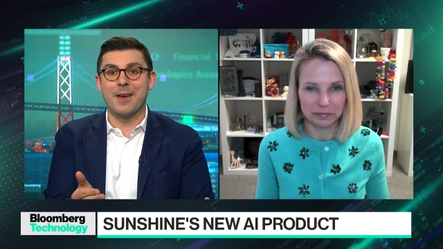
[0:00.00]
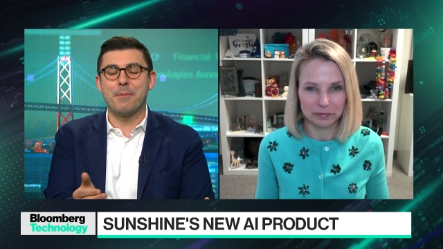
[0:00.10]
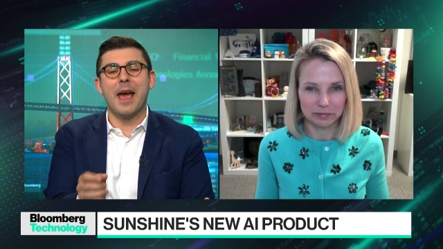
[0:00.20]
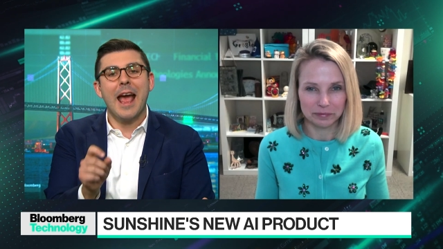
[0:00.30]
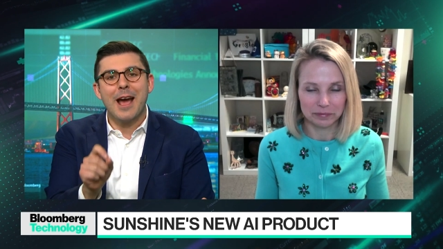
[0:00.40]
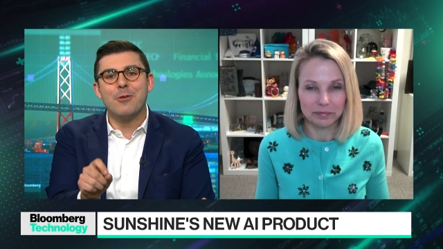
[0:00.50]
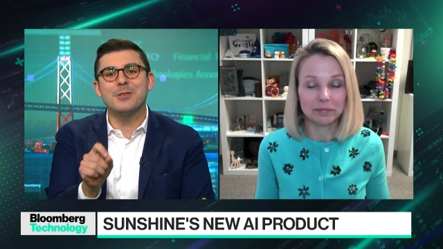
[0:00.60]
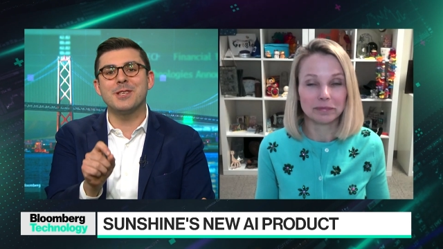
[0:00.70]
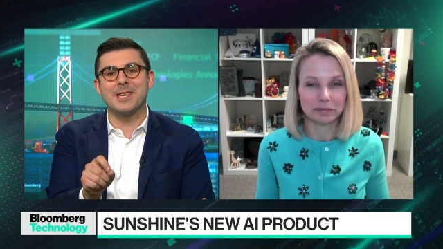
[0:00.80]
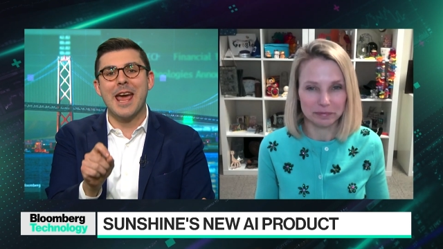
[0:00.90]
Speaker 1: But how
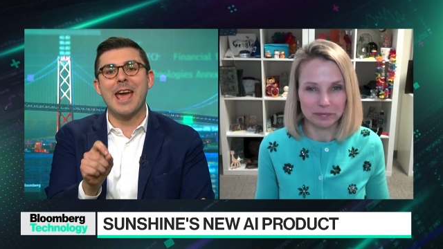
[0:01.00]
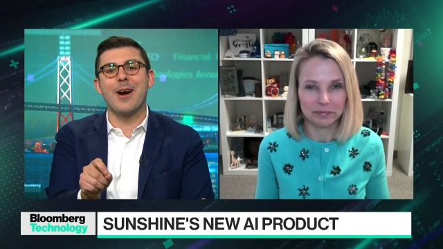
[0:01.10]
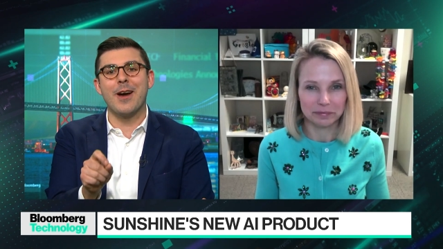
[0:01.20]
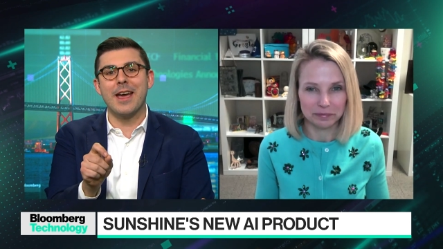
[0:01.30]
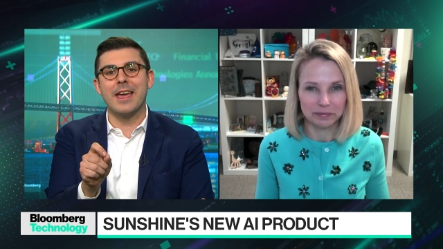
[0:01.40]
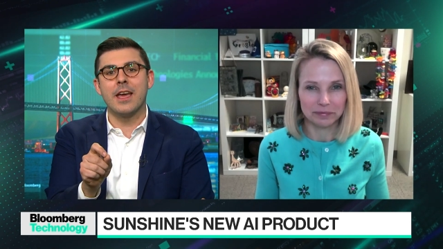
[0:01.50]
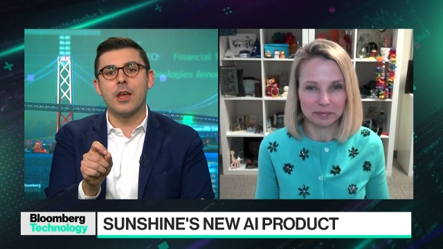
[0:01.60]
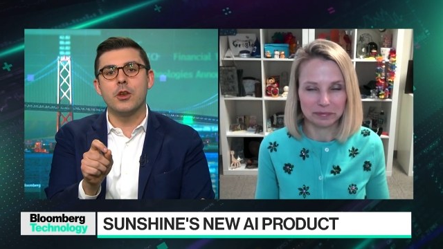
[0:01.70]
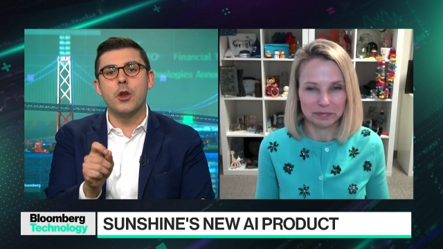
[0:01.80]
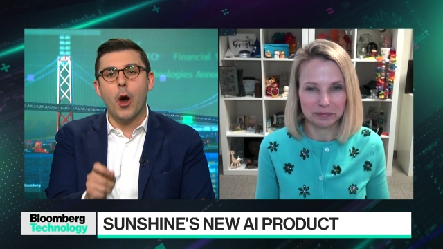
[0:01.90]
does an A I
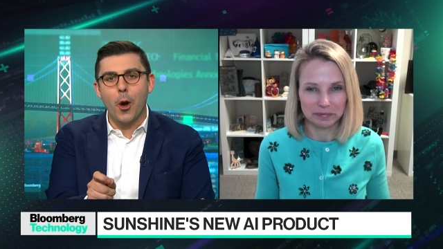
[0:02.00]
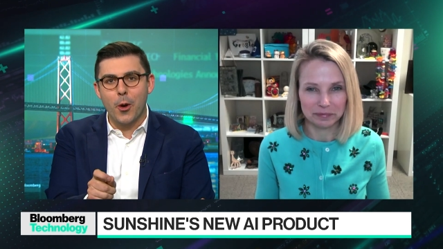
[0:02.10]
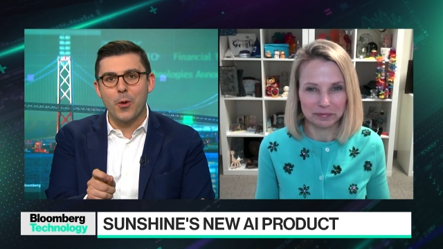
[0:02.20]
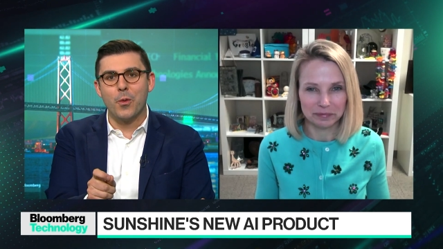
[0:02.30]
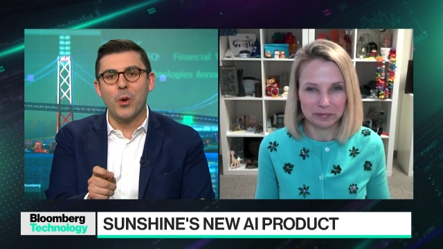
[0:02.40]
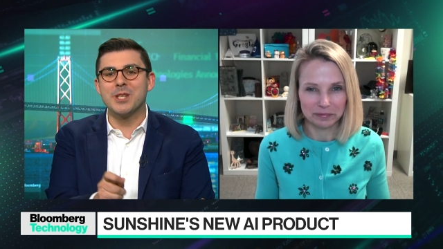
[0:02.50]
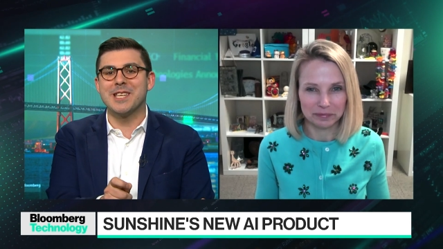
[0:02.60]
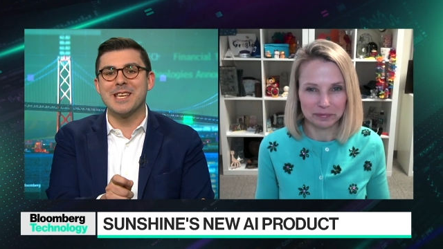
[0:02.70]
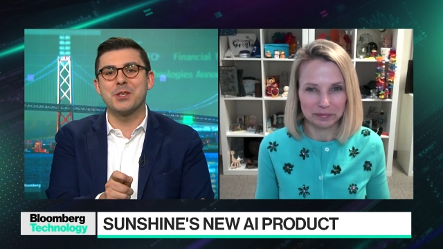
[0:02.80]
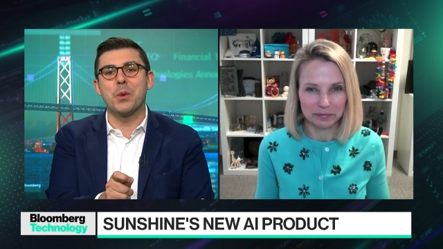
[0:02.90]
know what
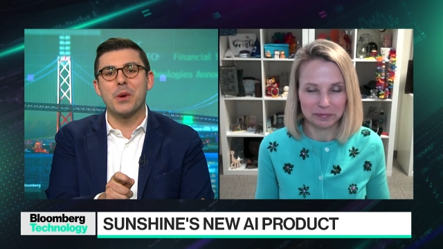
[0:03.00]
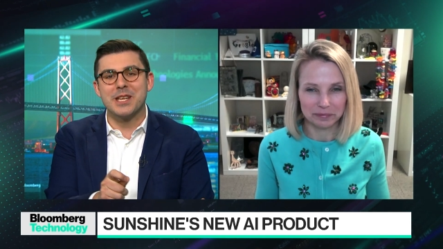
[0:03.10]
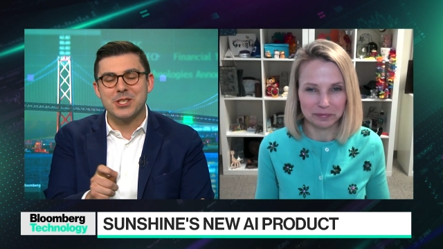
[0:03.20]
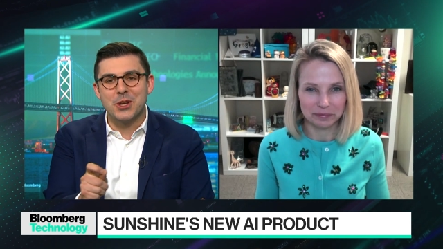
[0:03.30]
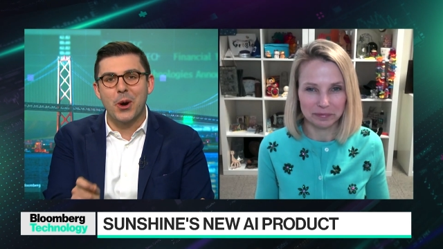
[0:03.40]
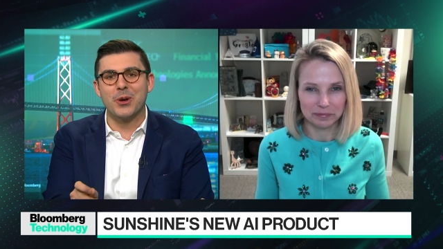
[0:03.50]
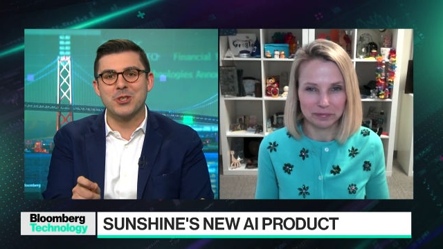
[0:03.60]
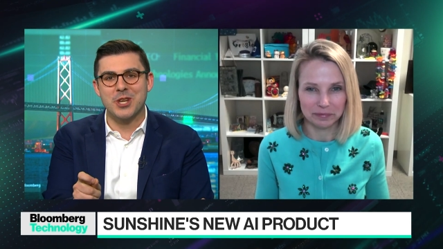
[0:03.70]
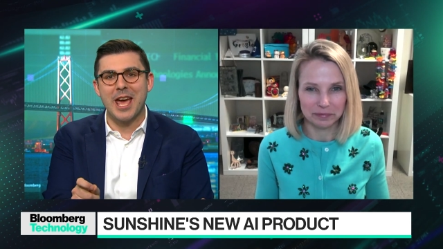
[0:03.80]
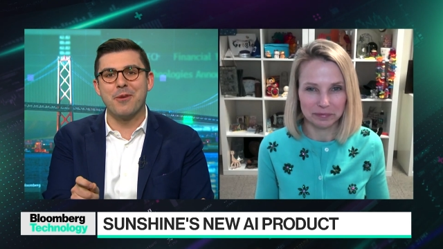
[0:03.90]
is or what is not
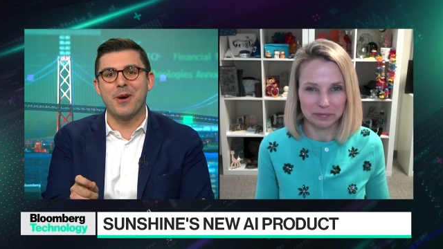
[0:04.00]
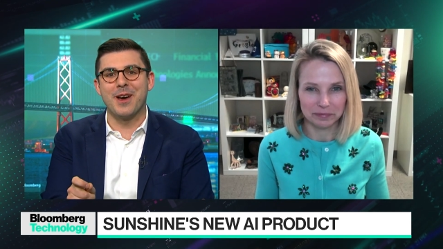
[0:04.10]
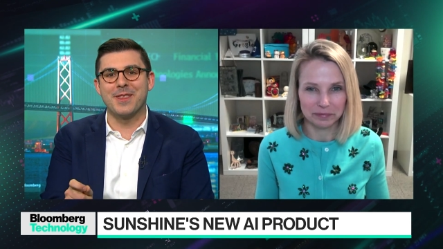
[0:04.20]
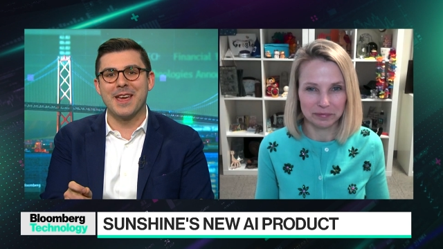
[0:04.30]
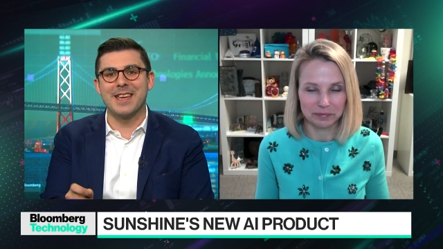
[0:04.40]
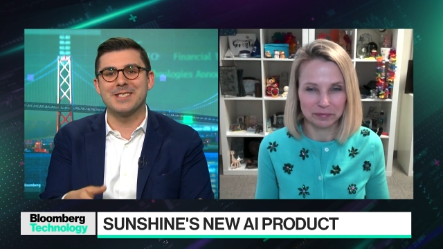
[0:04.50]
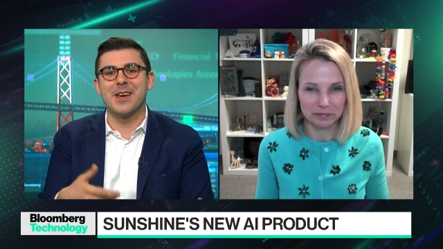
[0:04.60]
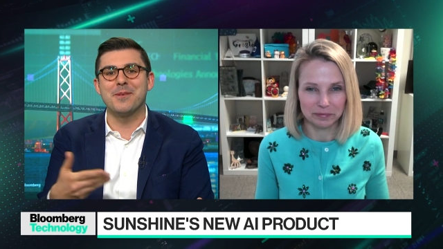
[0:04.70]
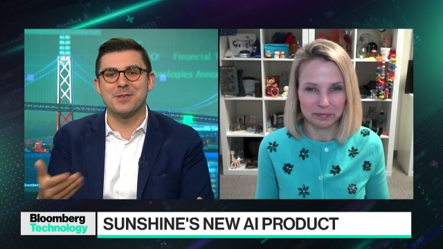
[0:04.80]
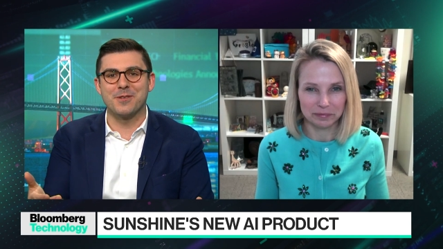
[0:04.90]
share-worthy in
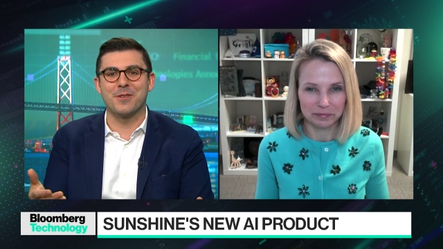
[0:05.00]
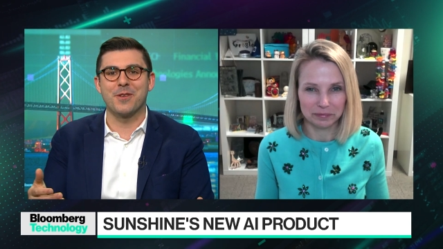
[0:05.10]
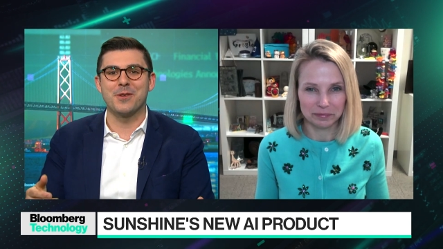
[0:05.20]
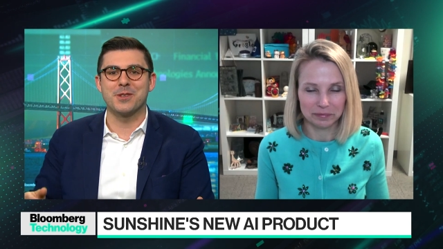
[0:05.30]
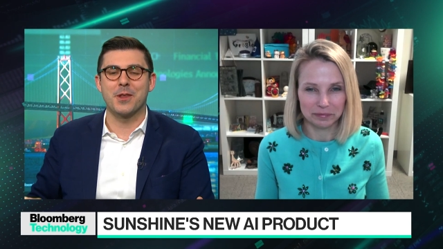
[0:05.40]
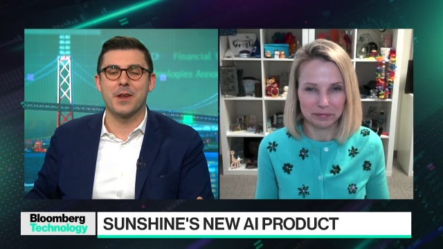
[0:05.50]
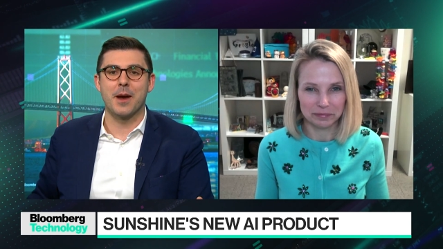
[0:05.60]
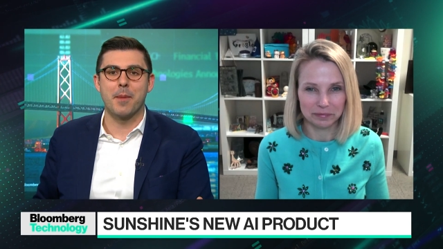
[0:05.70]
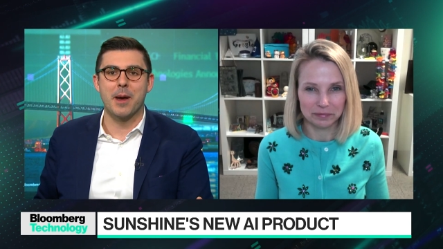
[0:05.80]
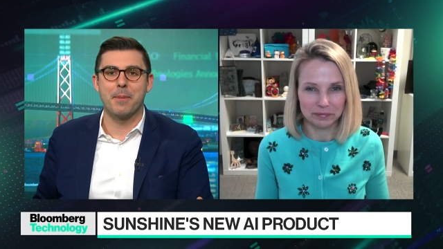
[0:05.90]
terms of a photo that I
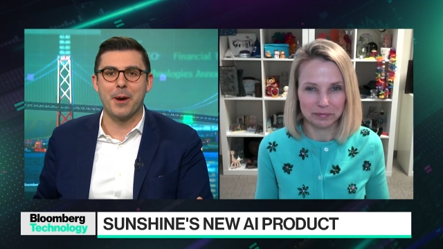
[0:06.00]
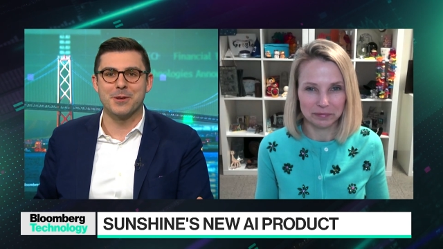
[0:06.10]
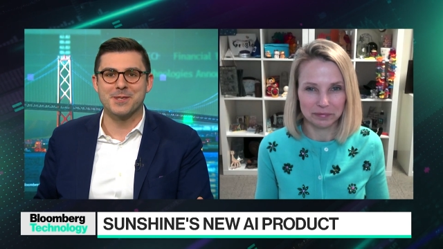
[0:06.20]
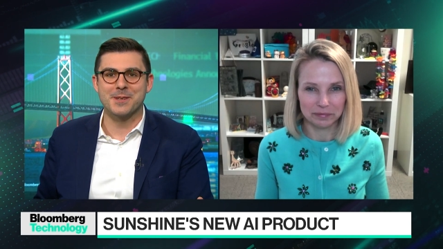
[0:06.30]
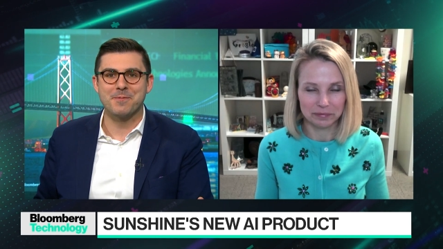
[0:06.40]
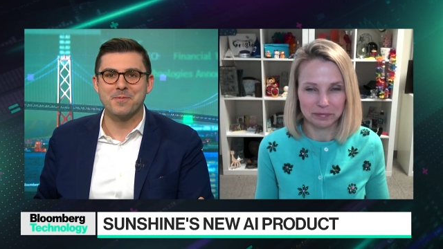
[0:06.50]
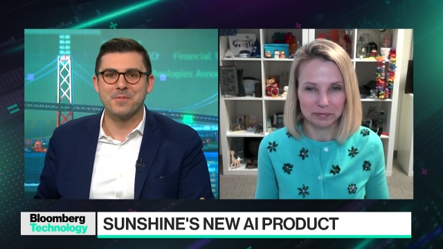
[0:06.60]
might post?